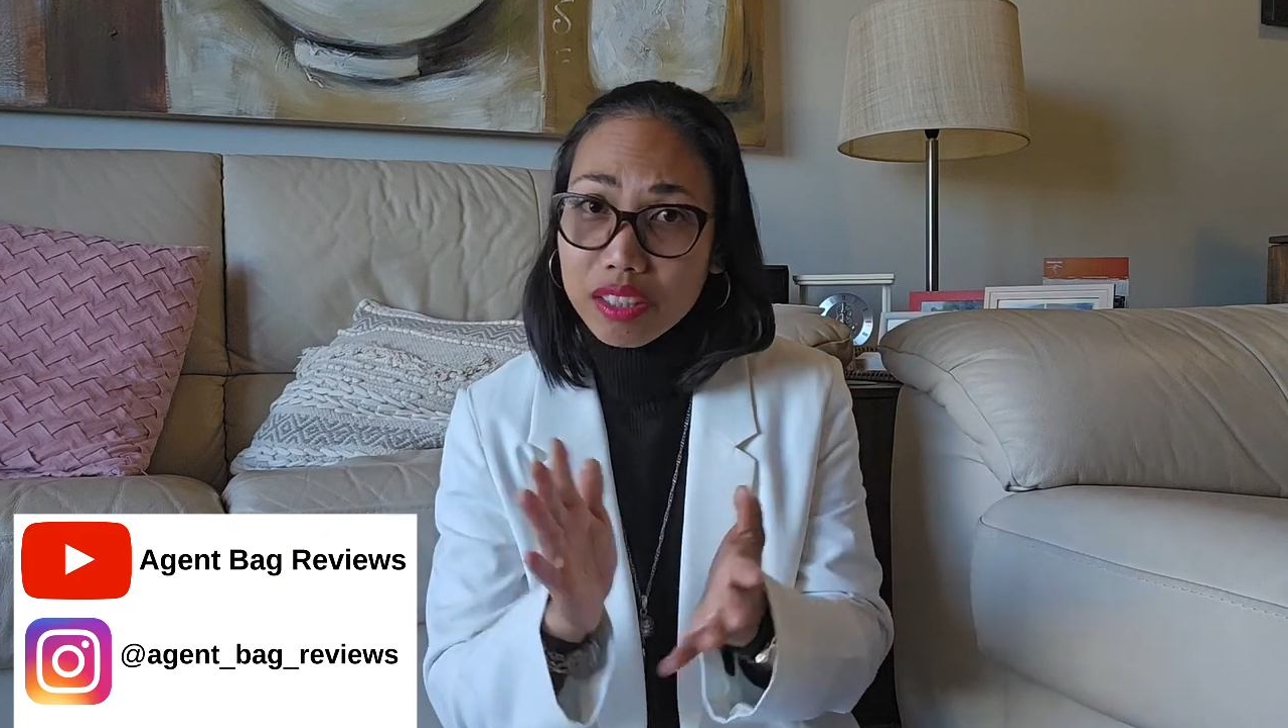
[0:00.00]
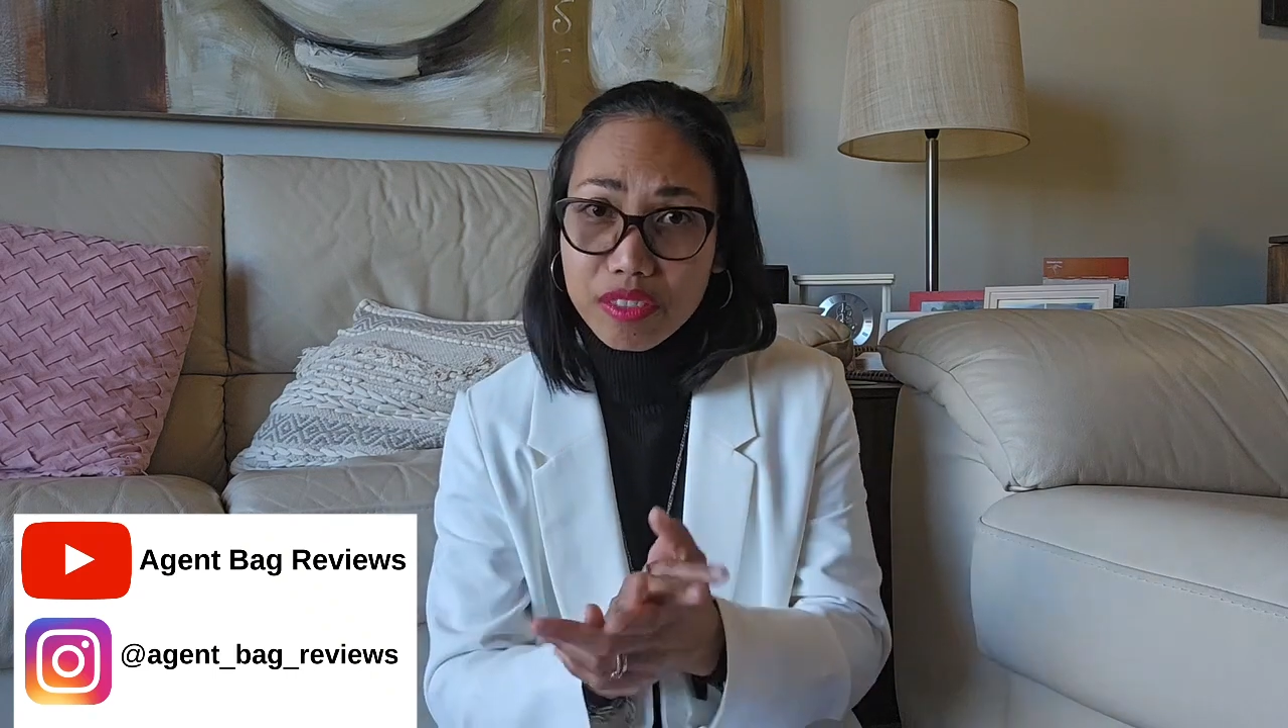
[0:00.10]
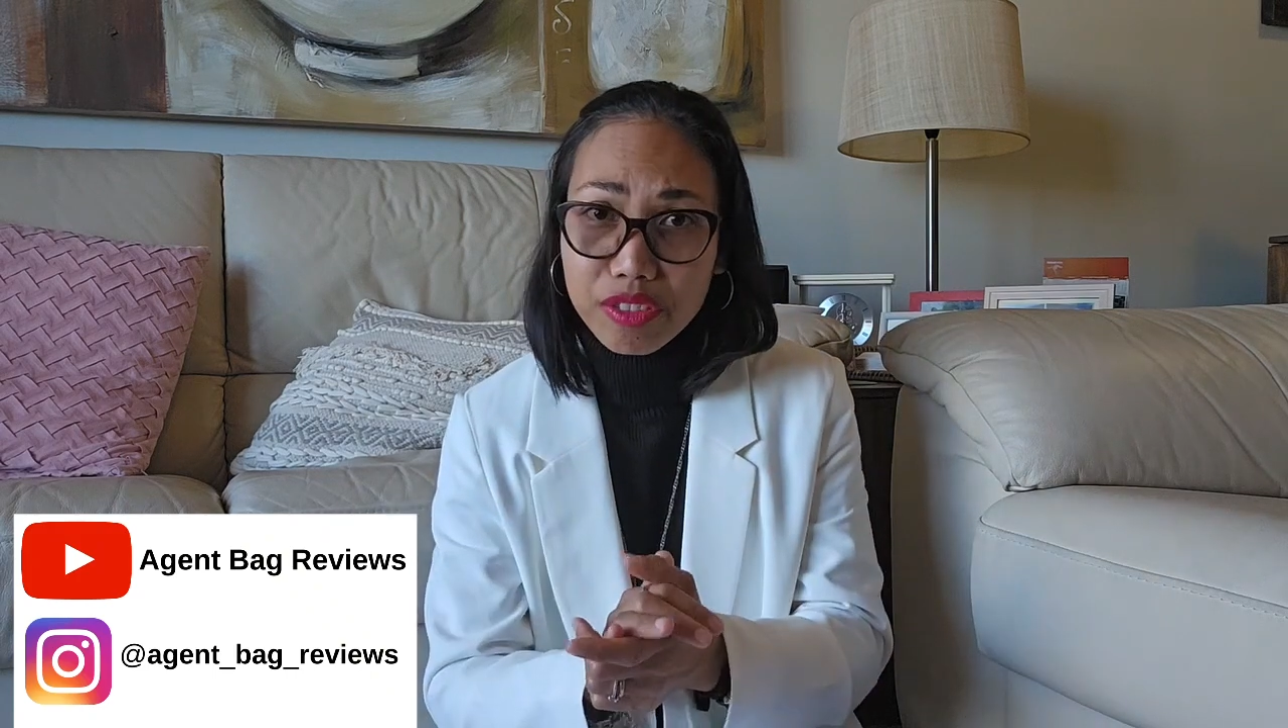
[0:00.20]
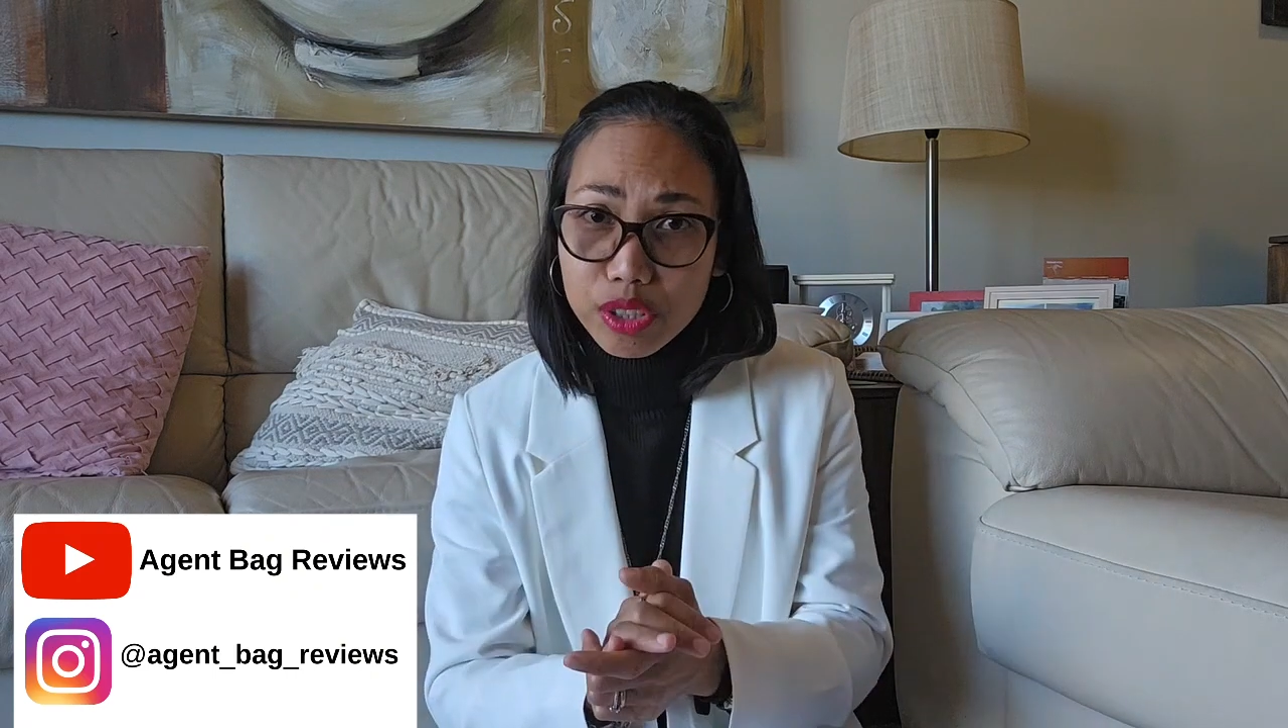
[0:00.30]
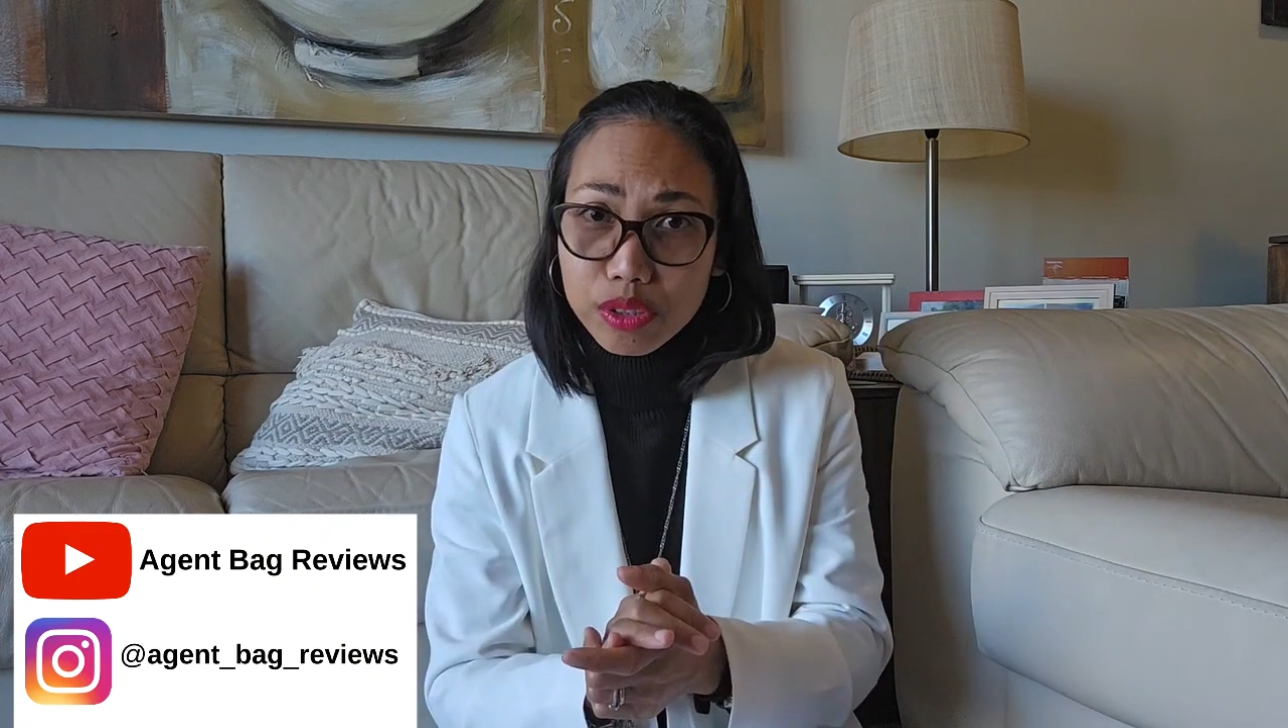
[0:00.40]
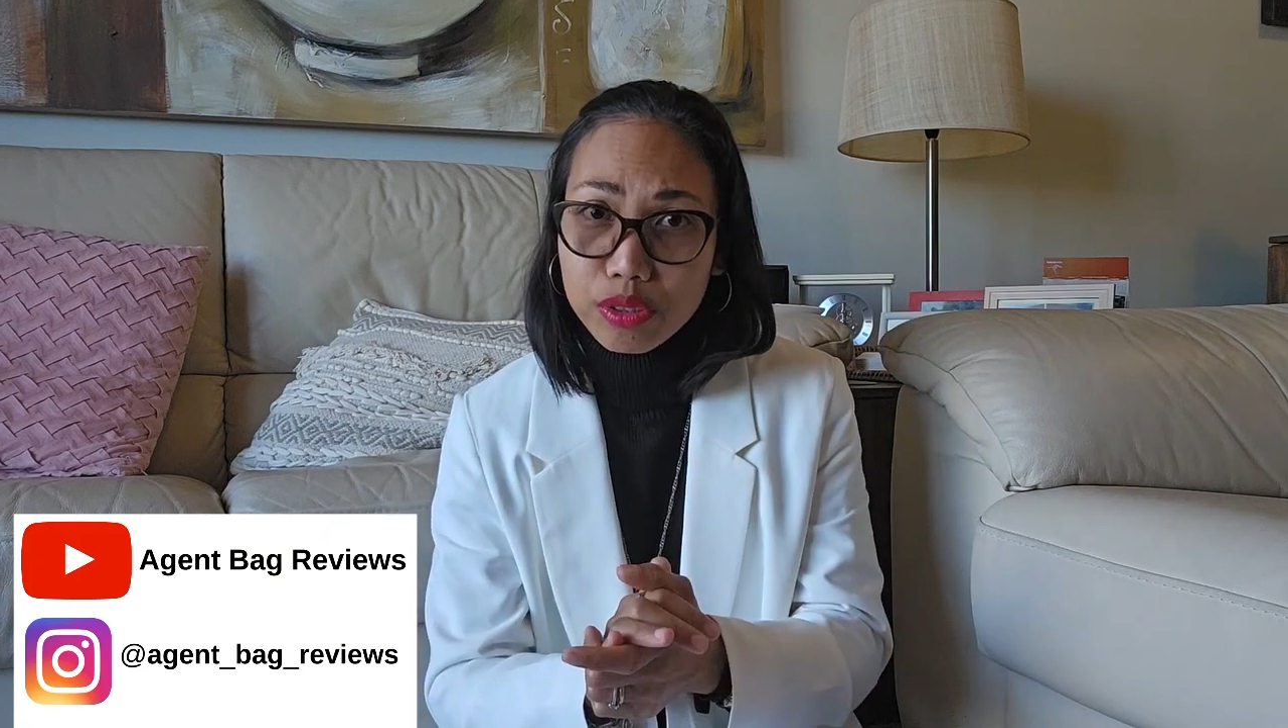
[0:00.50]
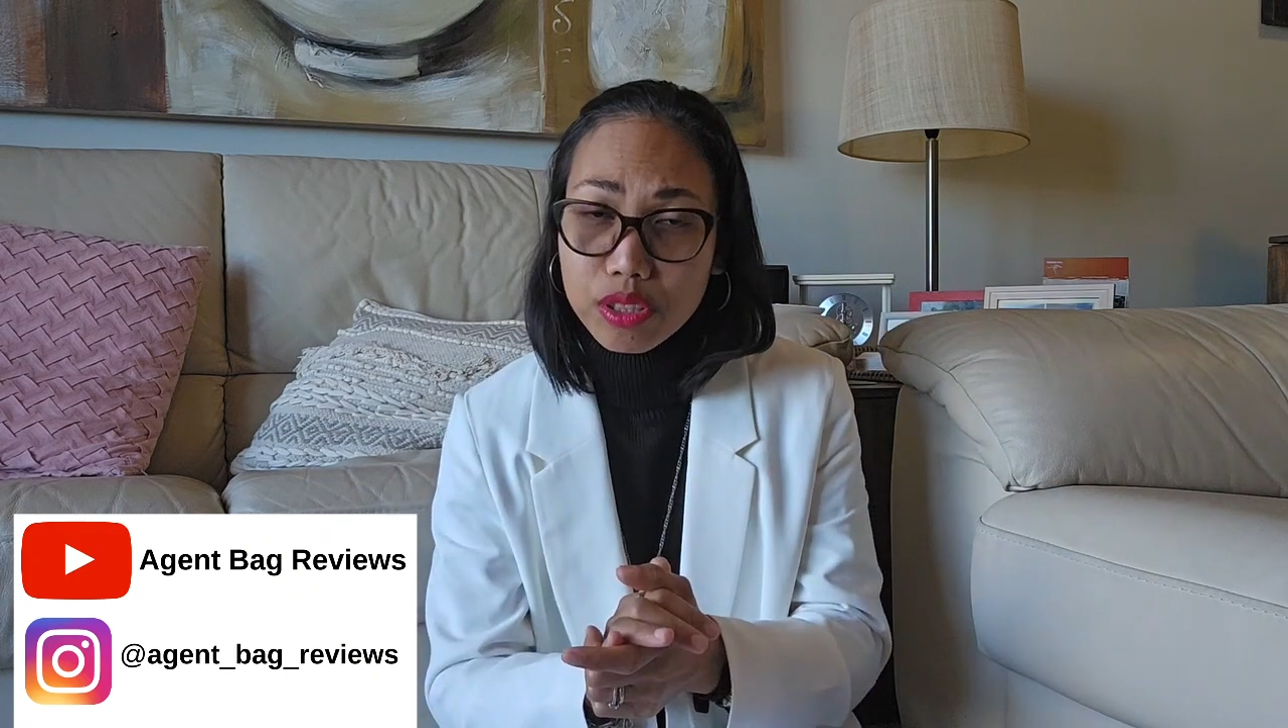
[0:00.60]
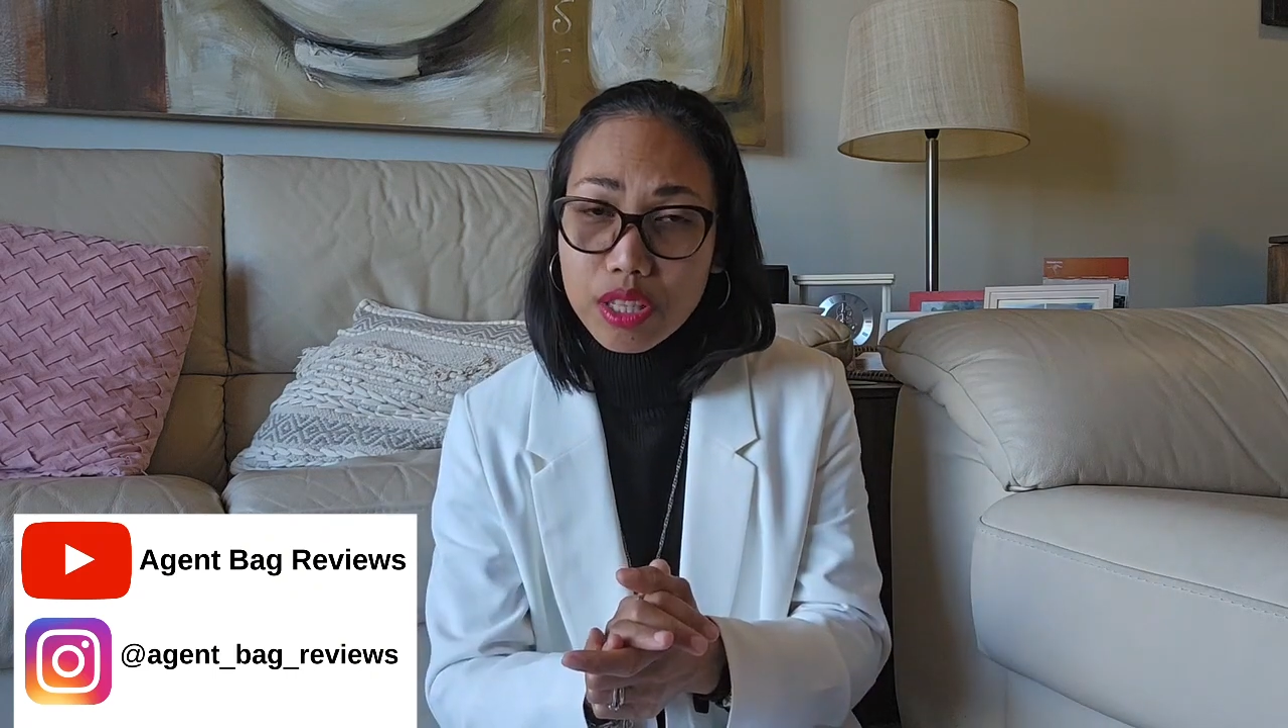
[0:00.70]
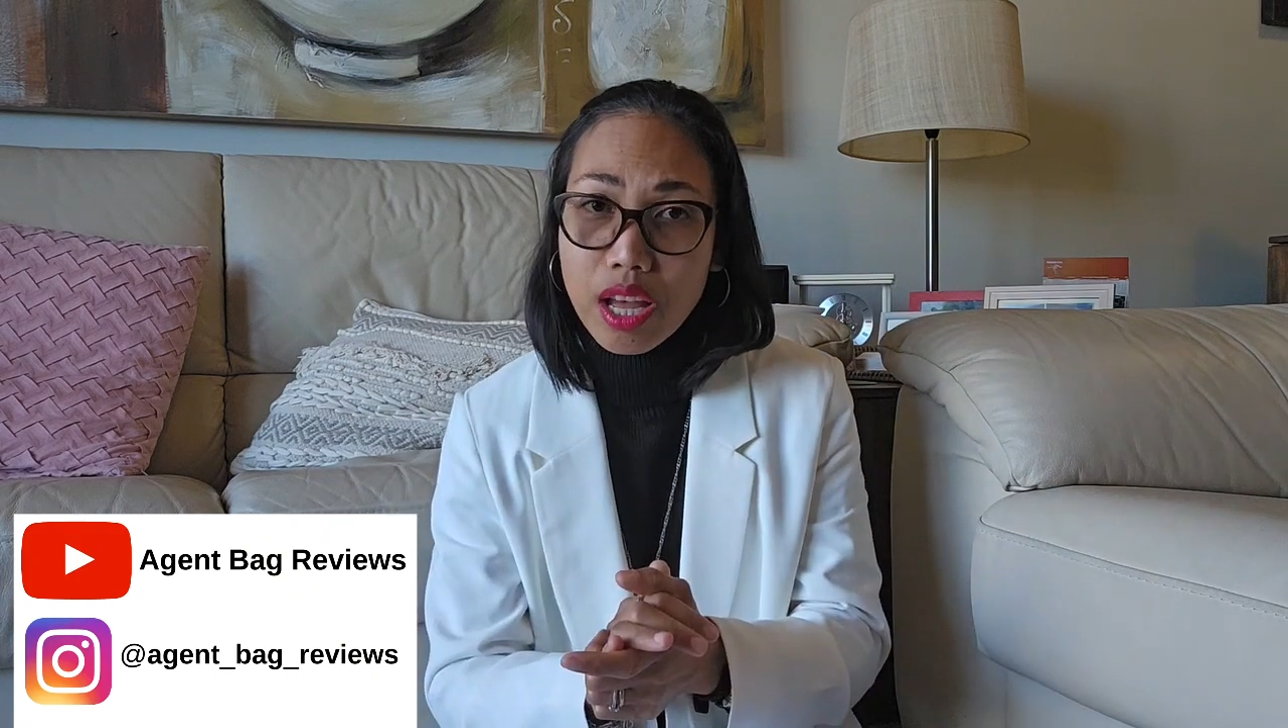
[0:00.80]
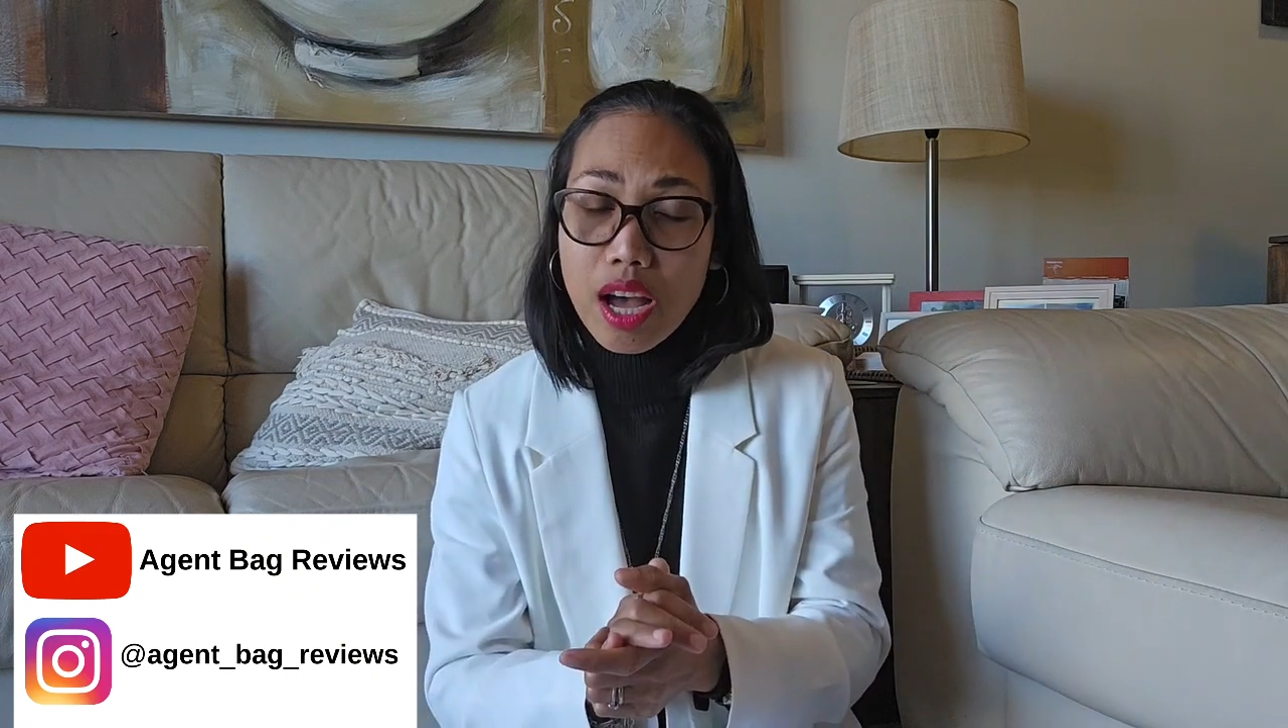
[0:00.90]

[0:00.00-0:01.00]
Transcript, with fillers: reviews.